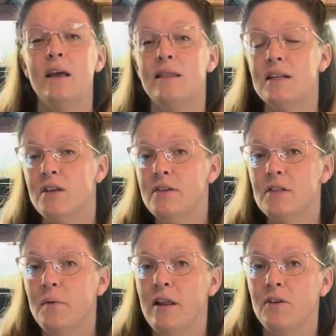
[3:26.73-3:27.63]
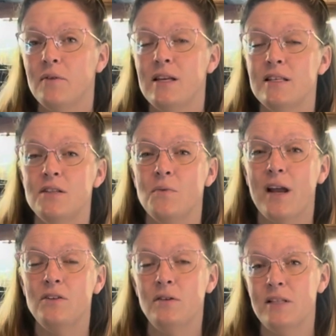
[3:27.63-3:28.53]
That's also one of the reasons where
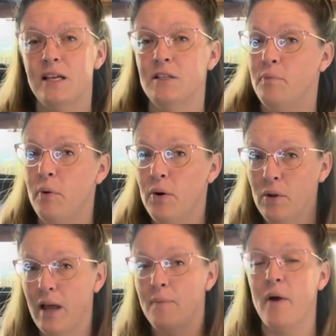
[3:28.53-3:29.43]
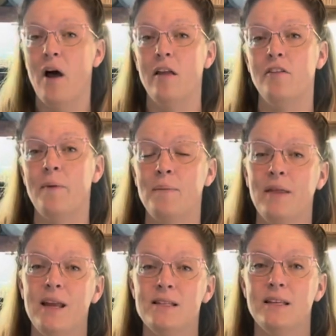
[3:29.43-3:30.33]
I don't tend to pull up all of my
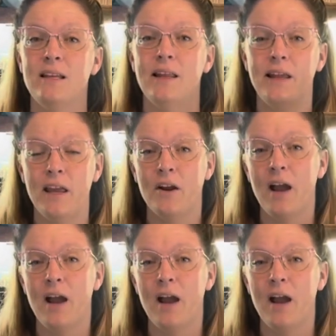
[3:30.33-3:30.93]
plants at the end of the year.